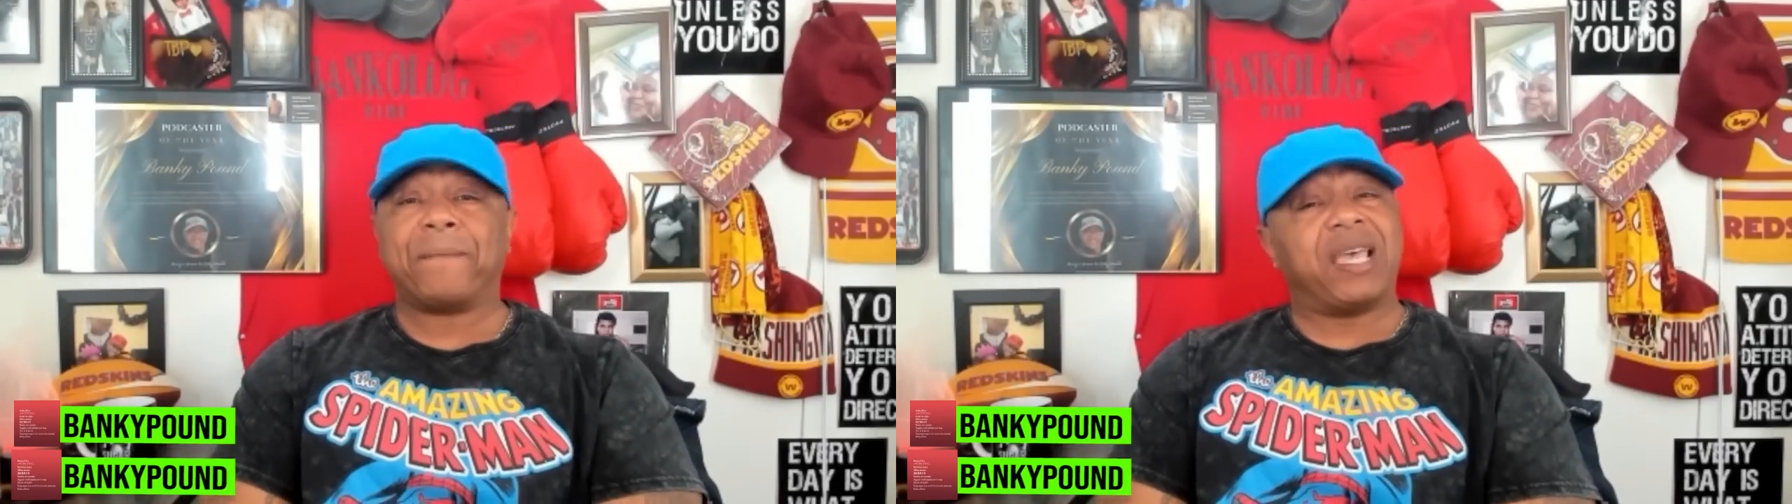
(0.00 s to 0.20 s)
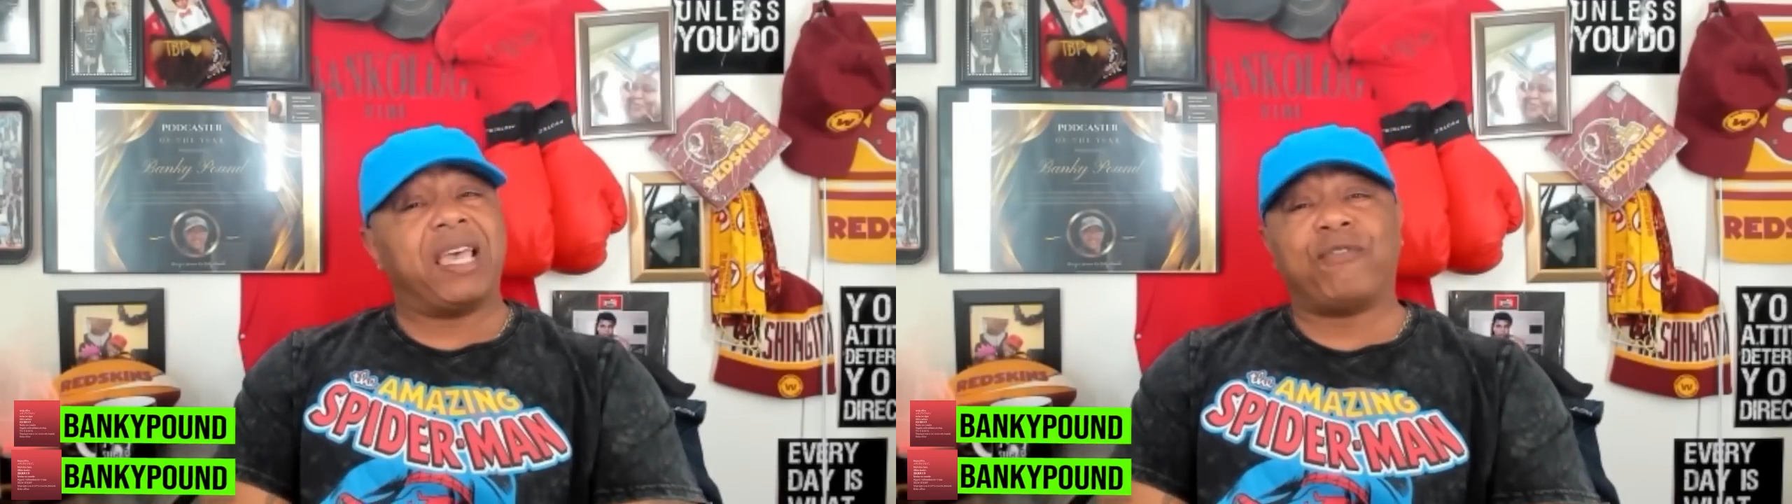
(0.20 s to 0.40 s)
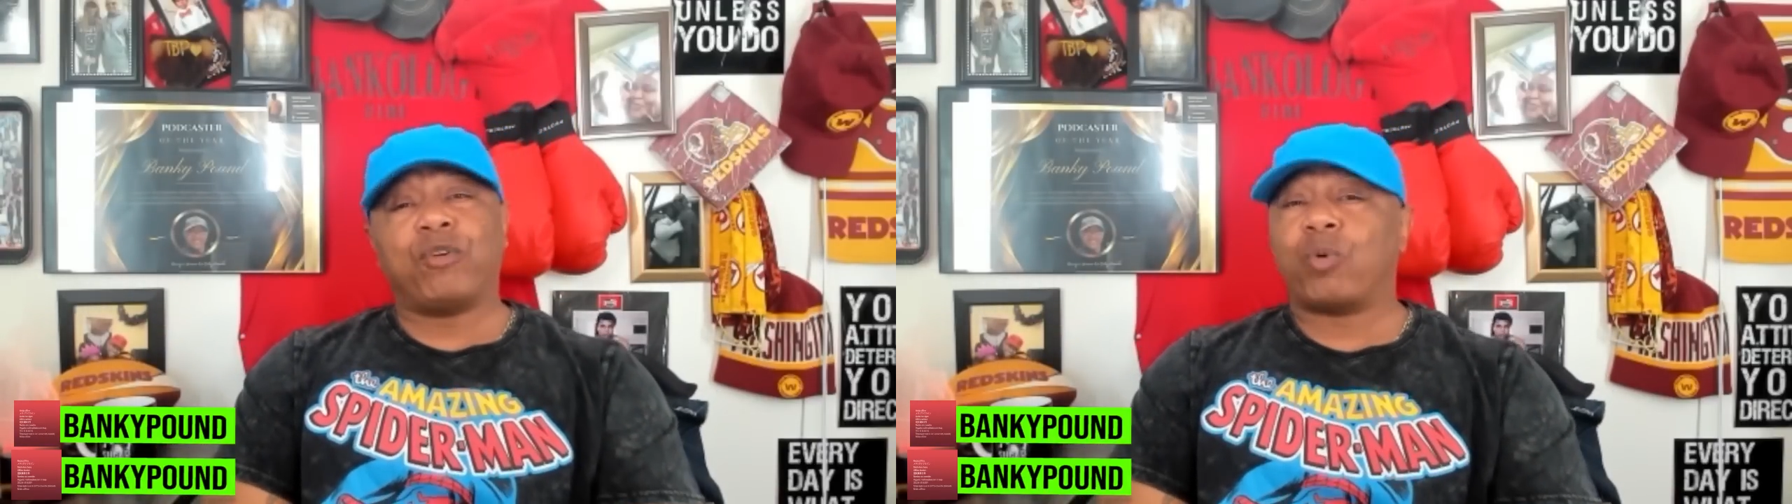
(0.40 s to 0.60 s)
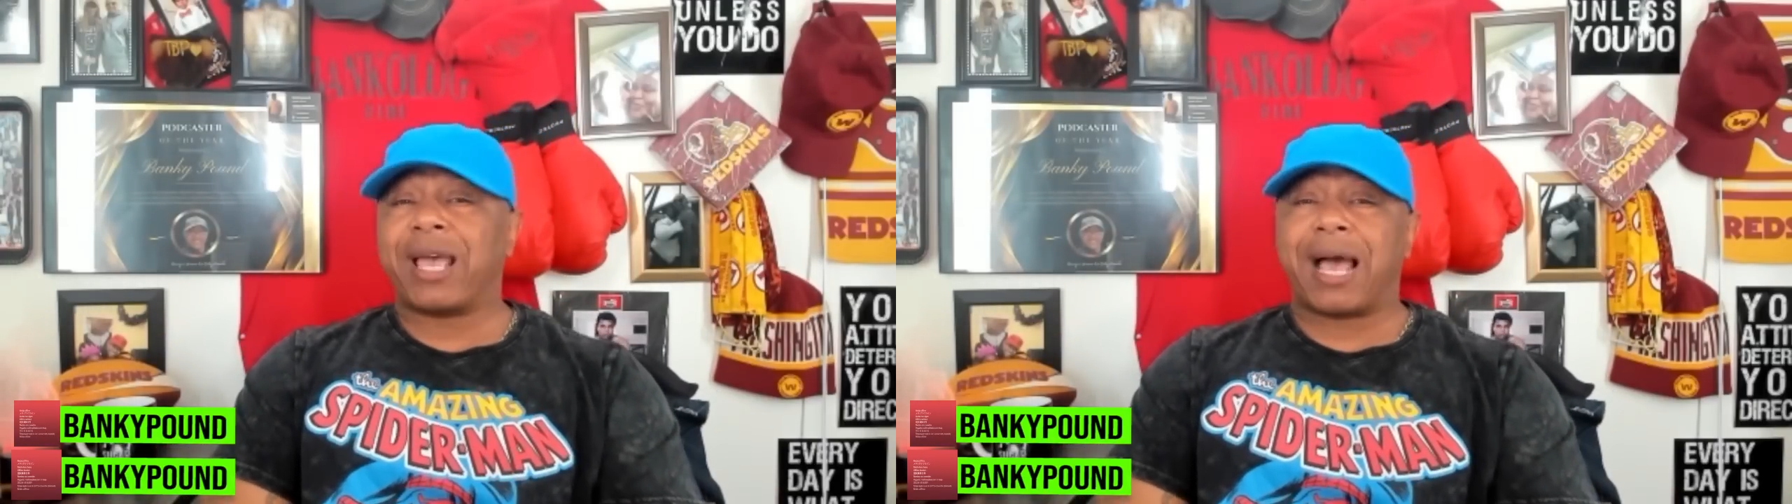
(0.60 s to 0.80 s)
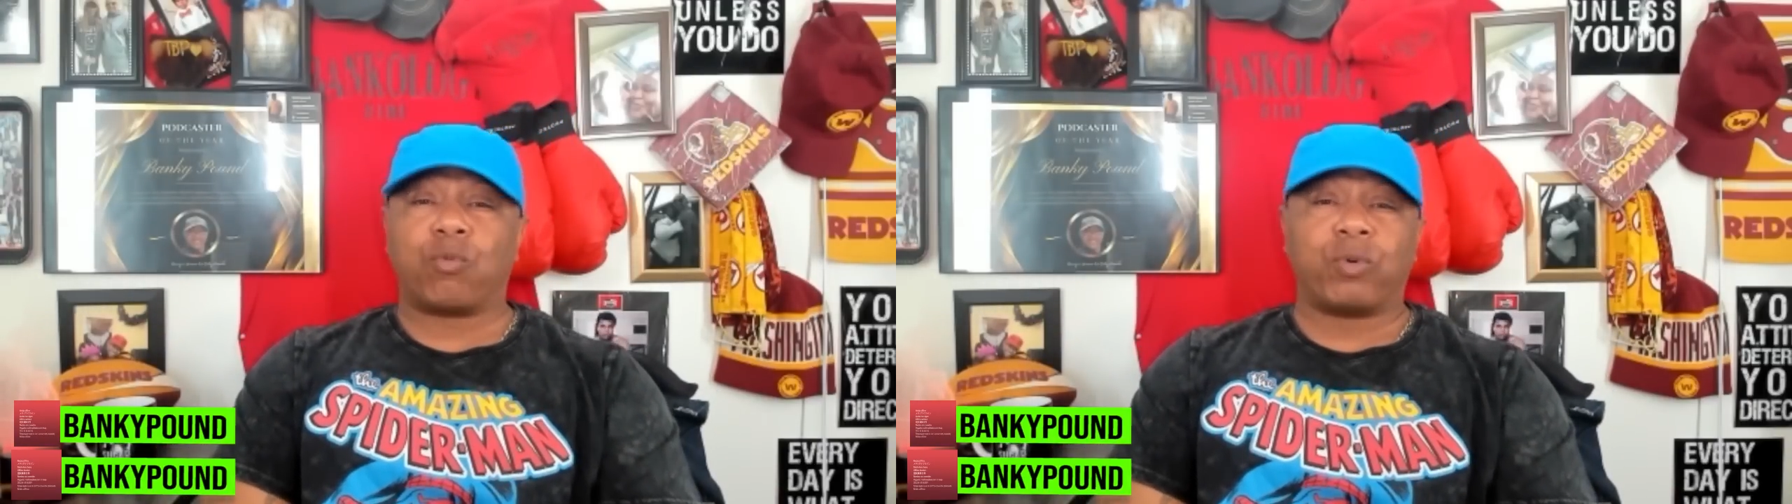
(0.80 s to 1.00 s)

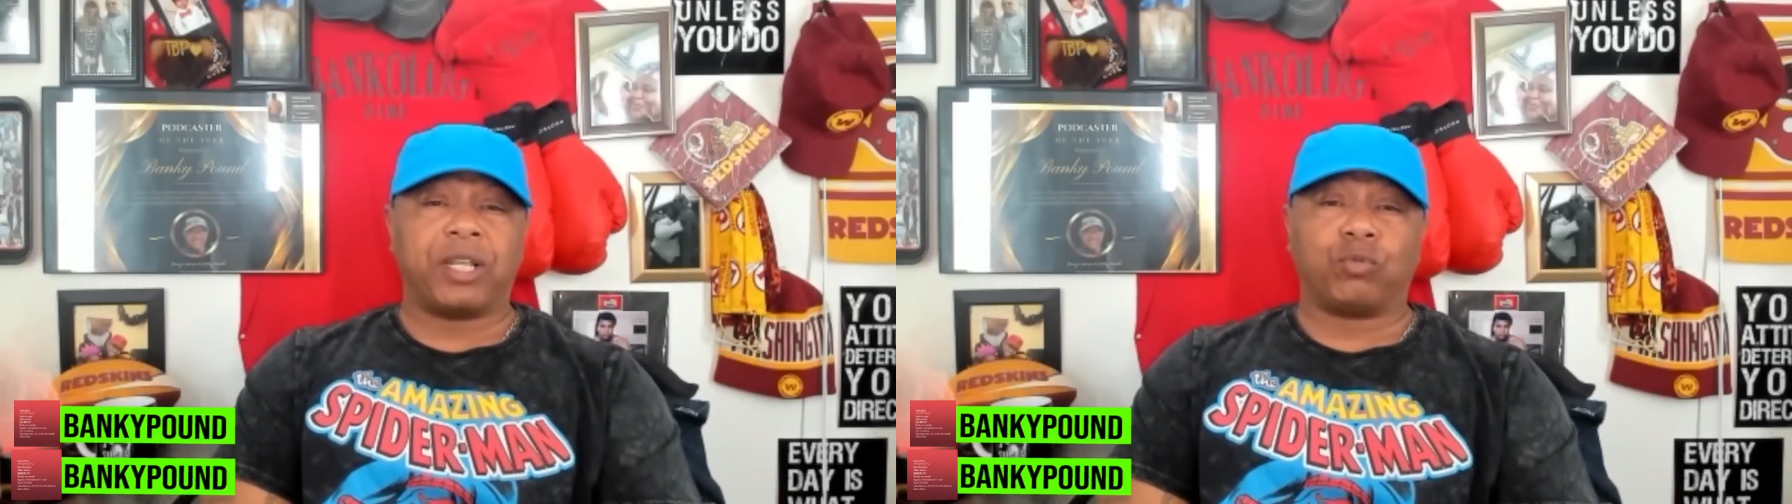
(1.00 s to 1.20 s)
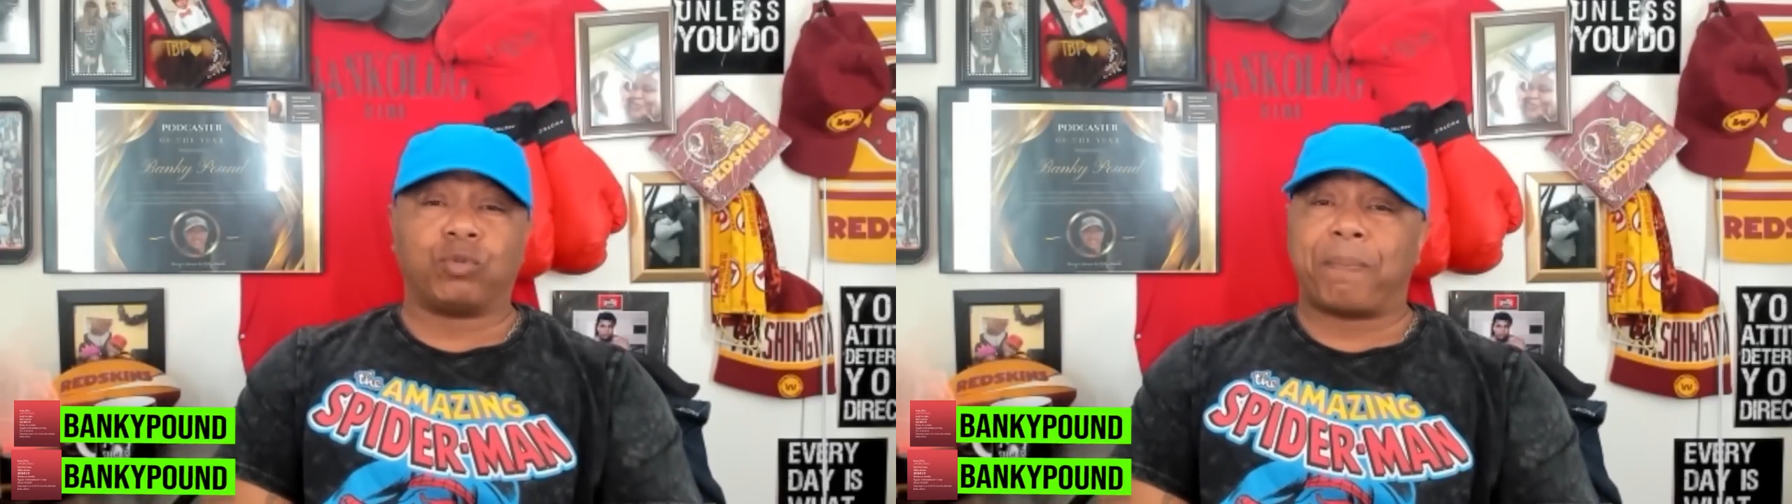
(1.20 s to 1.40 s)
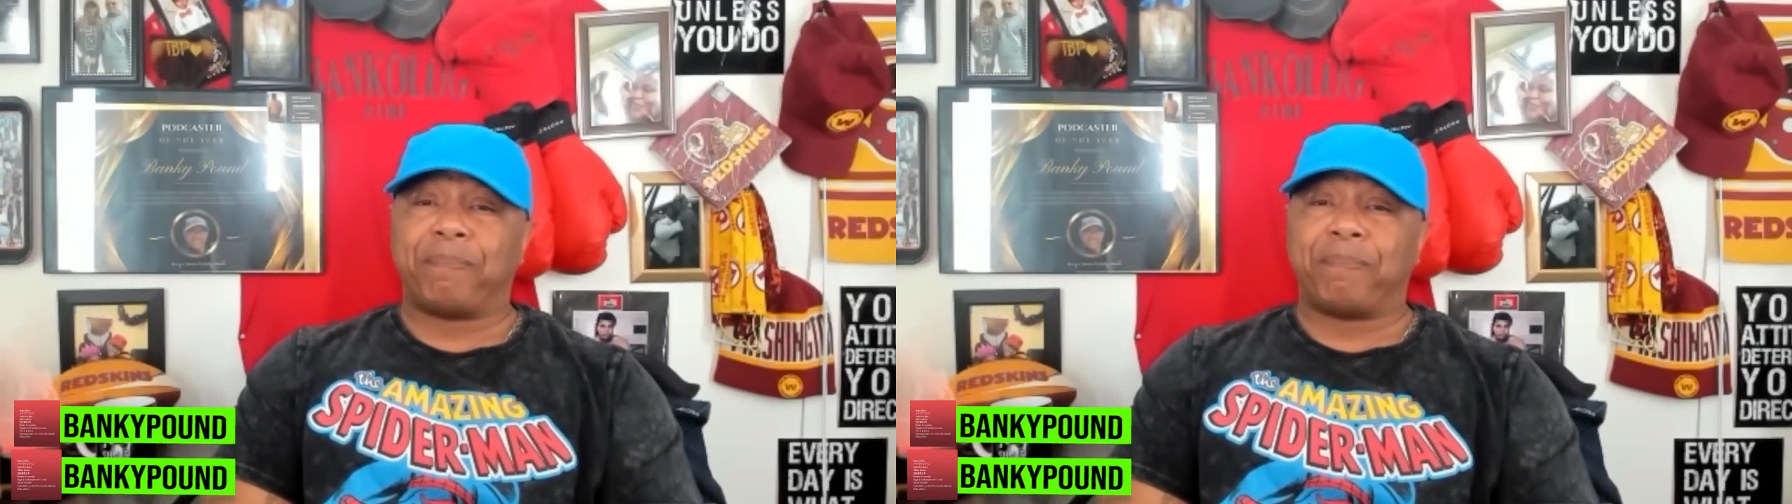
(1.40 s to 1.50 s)
Everywhere I went, it was a